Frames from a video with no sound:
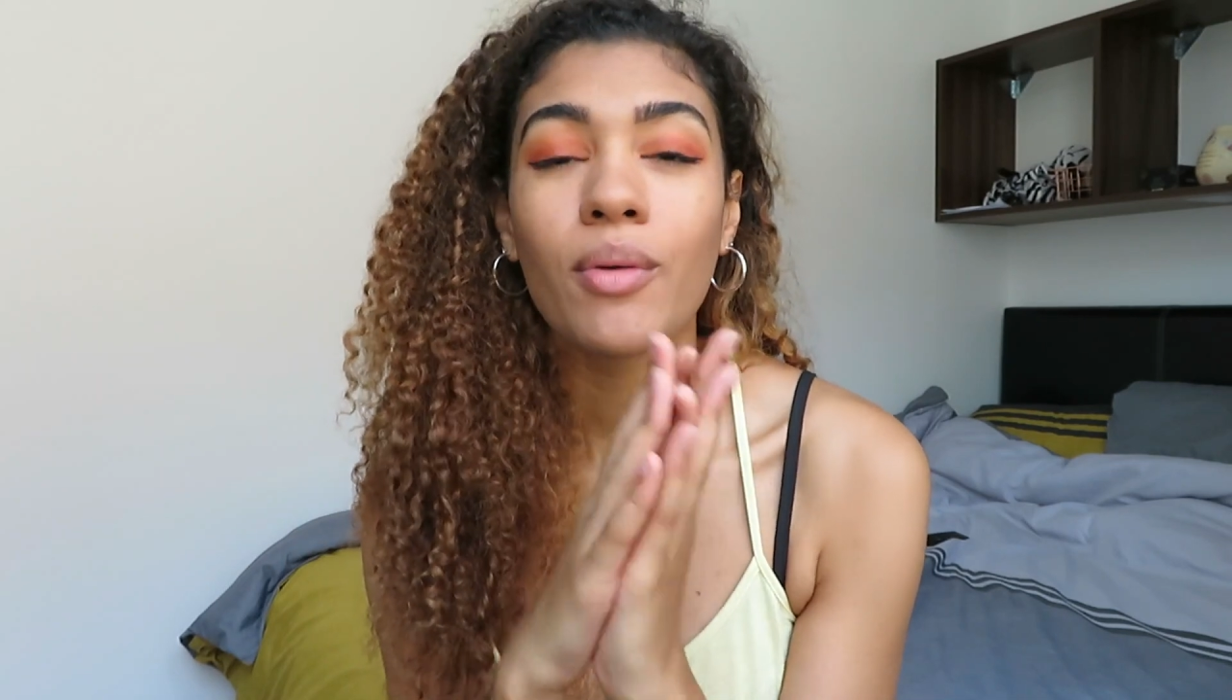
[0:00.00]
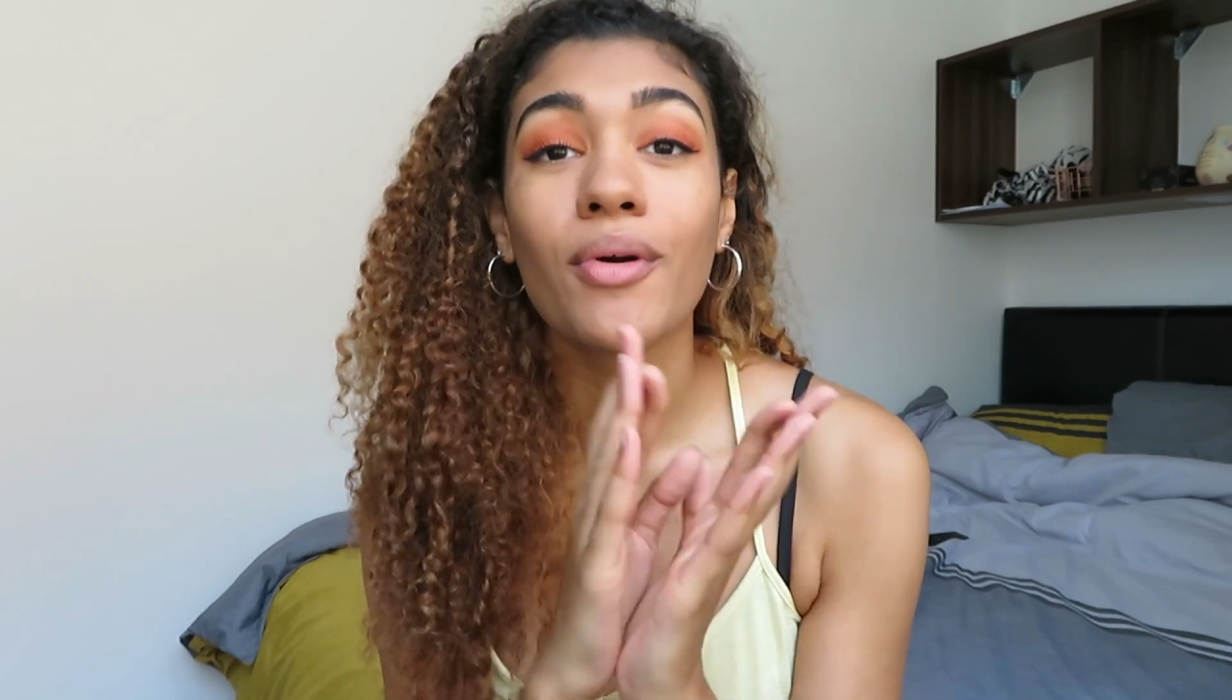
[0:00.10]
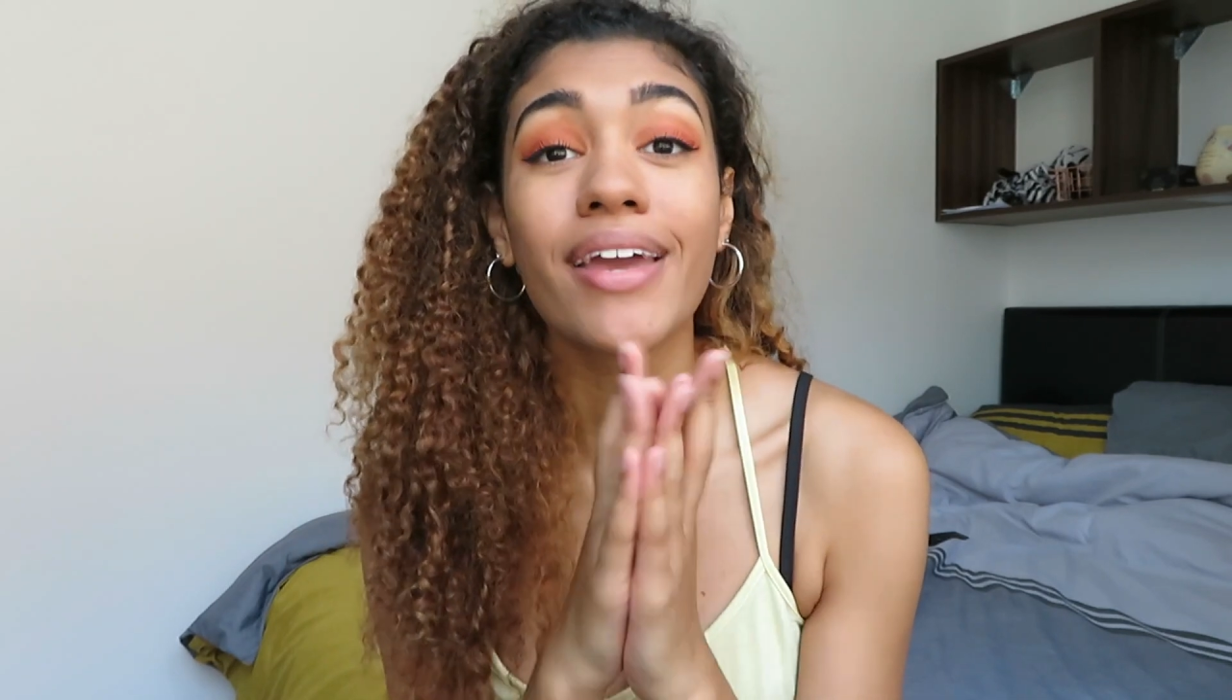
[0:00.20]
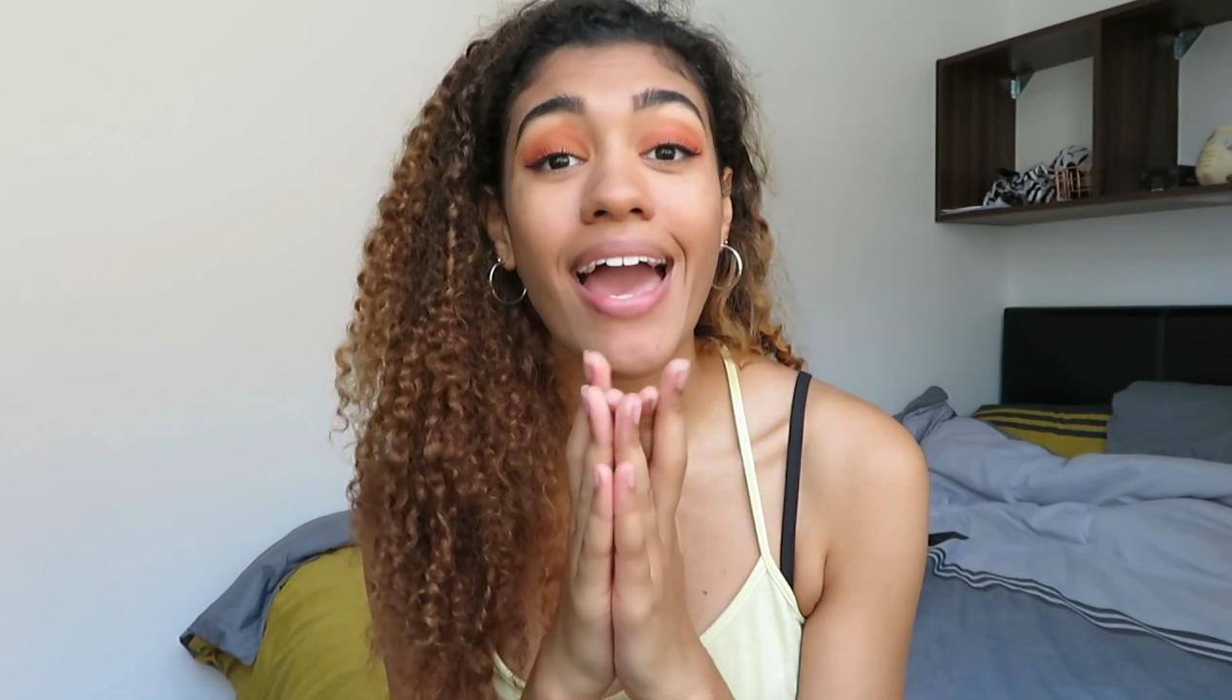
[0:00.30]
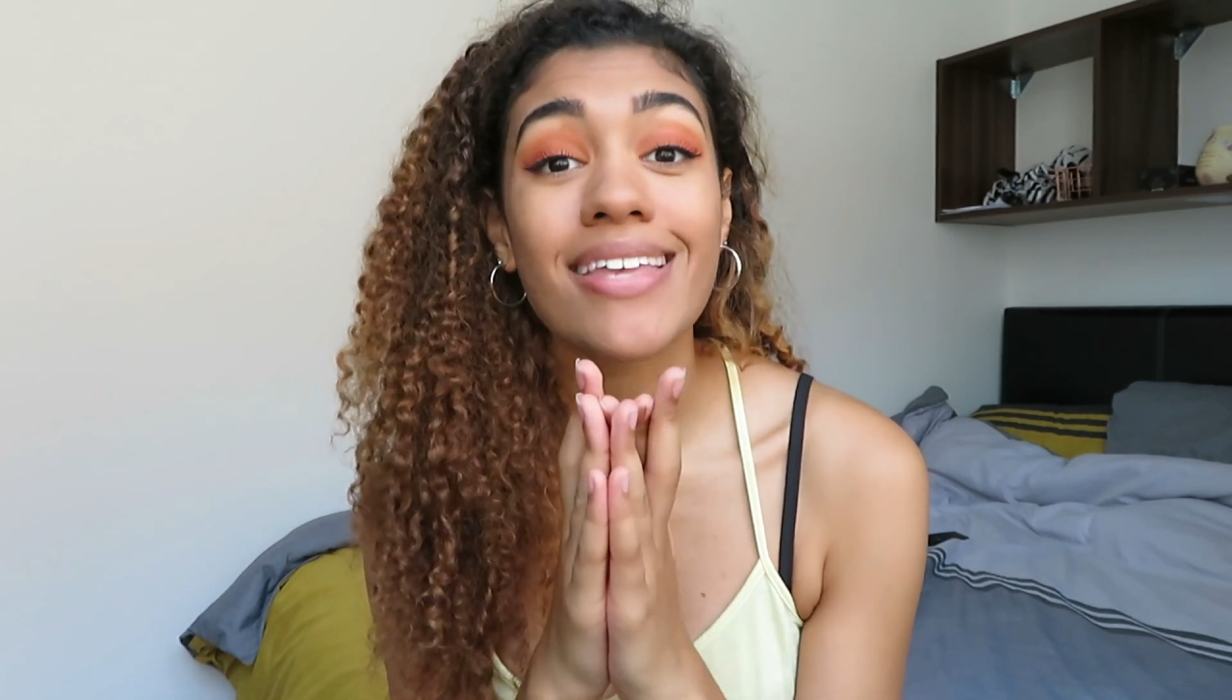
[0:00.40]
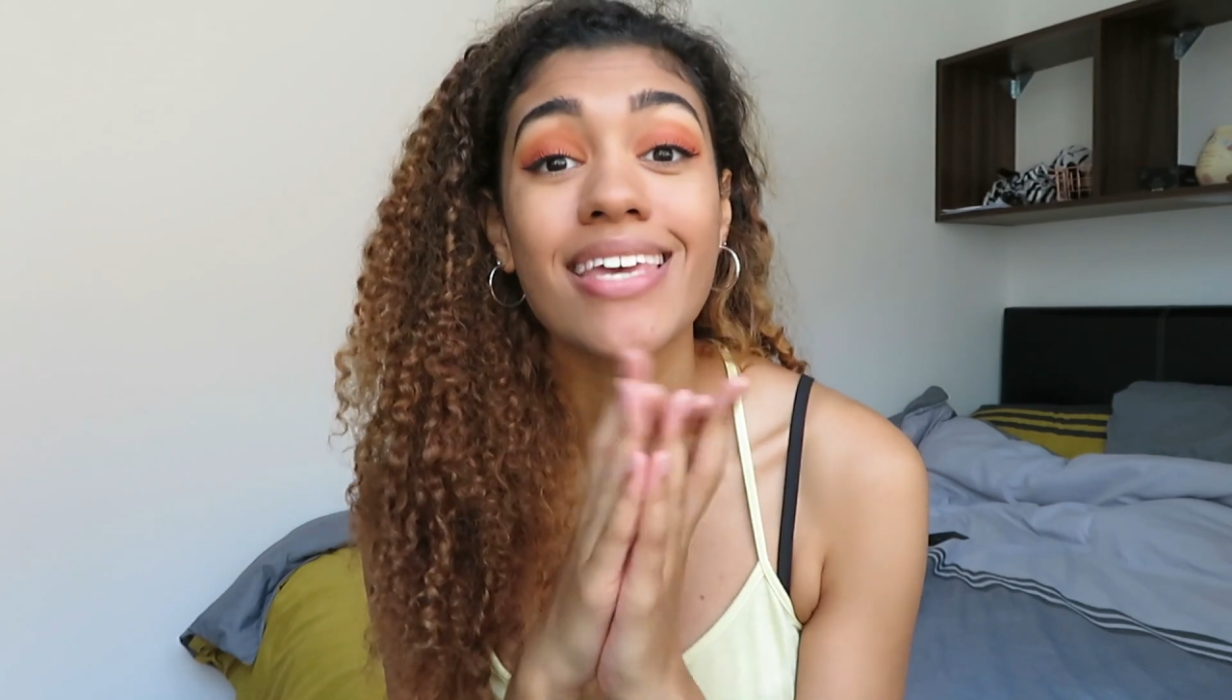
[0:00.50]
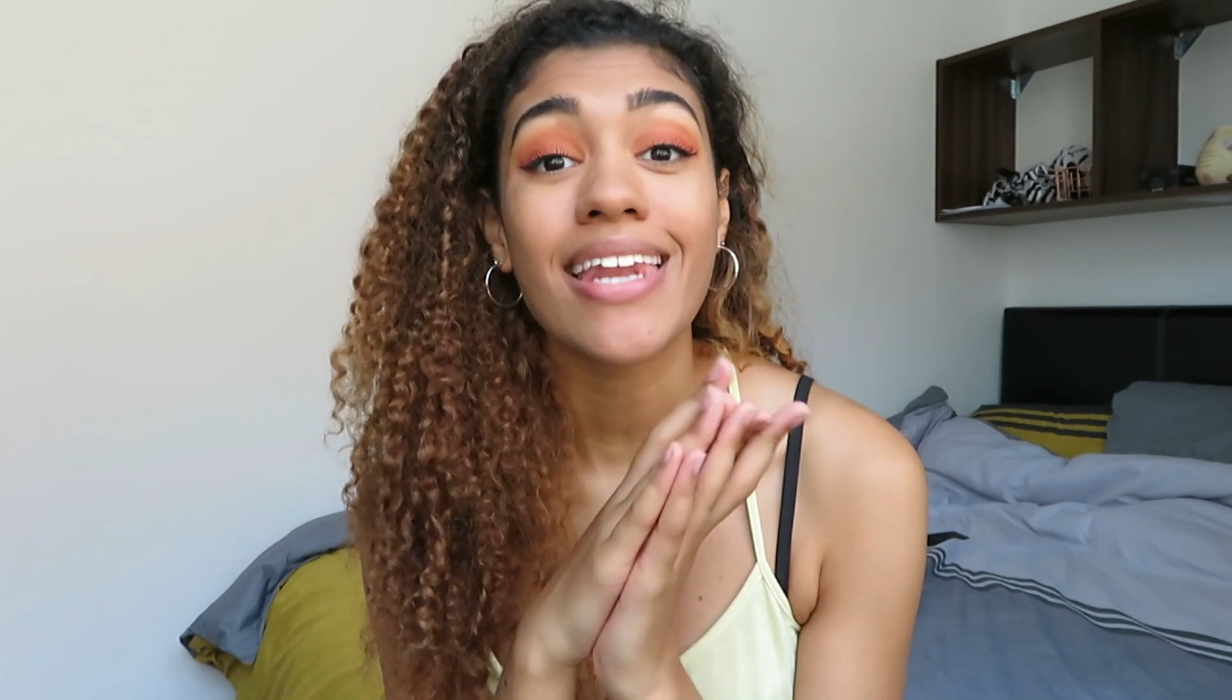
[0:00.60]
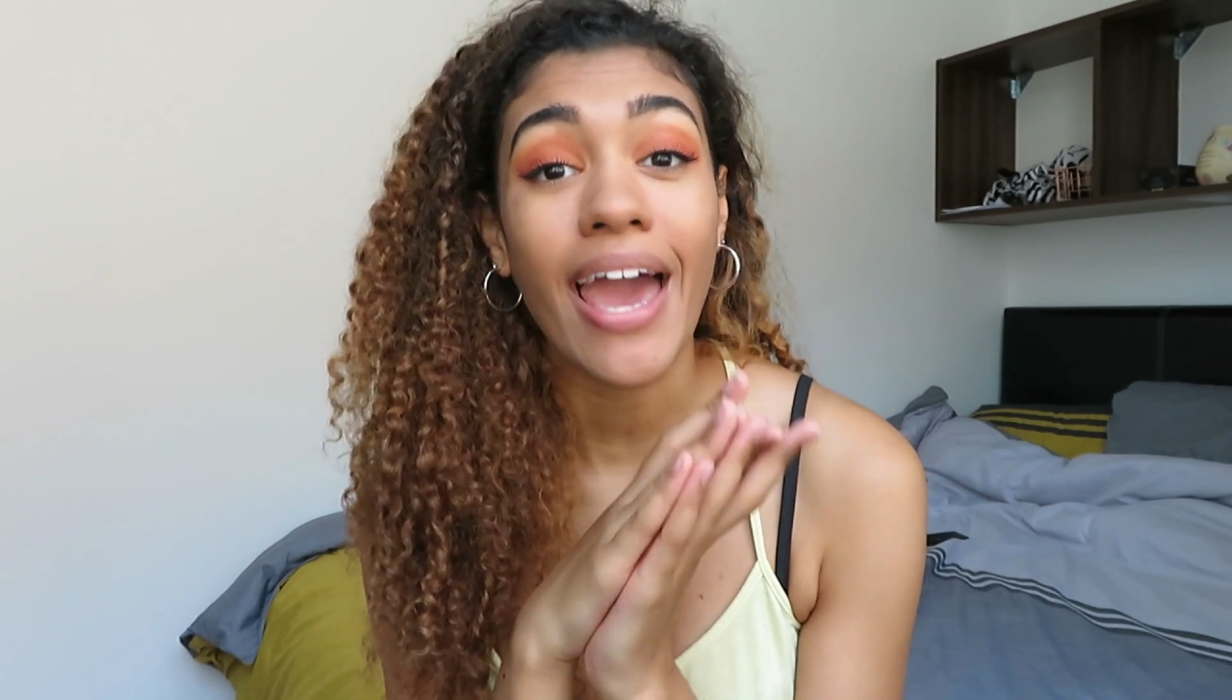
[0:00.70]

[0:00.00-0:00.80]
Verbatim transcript: we will get an